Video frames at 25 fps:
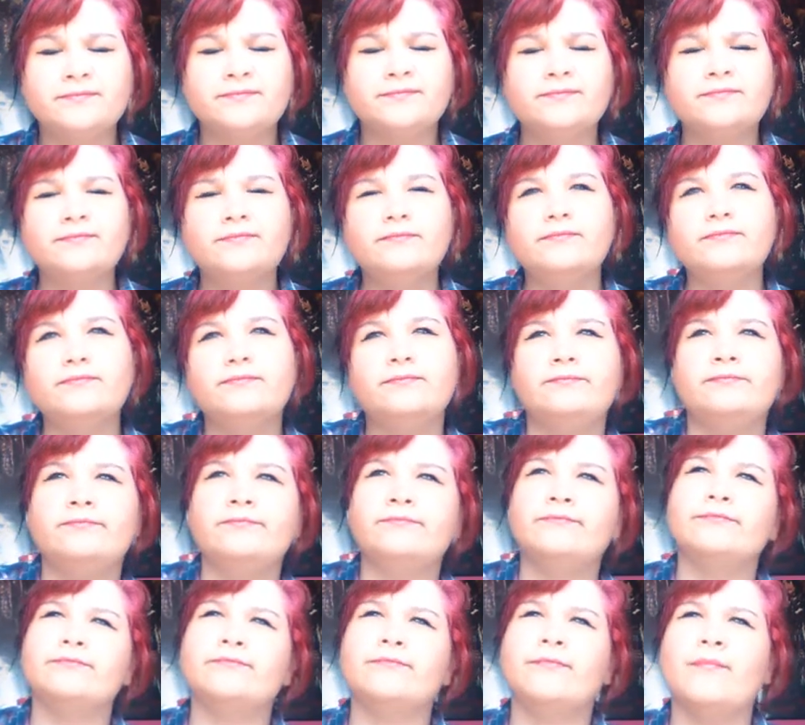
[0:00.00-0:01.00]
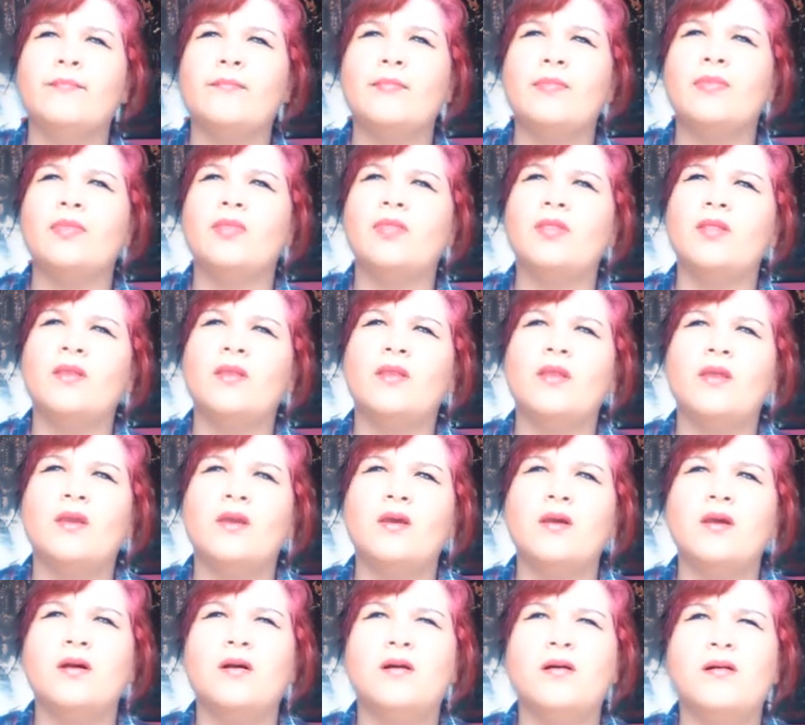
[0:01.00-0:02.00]

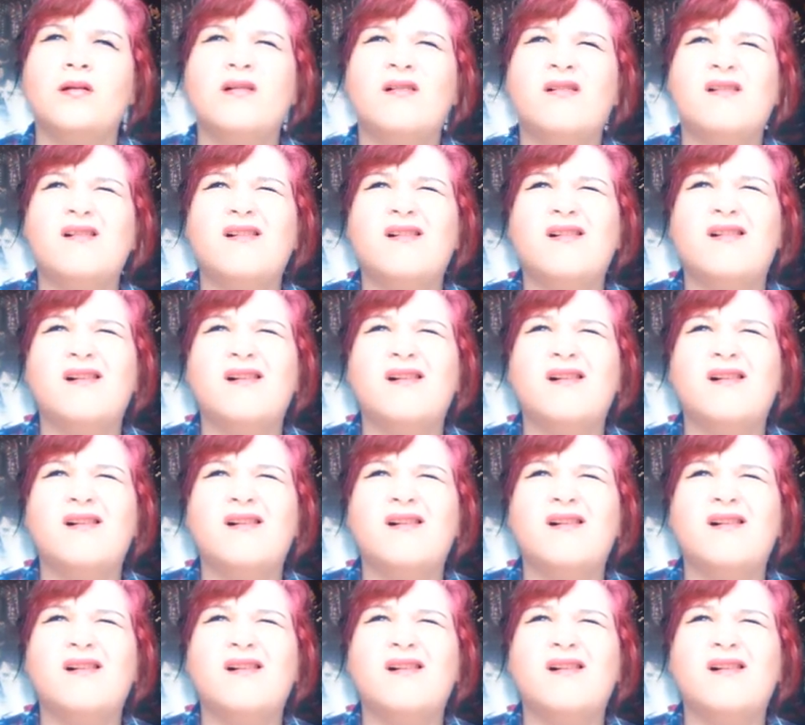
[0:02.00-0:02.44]
Nobody speaks.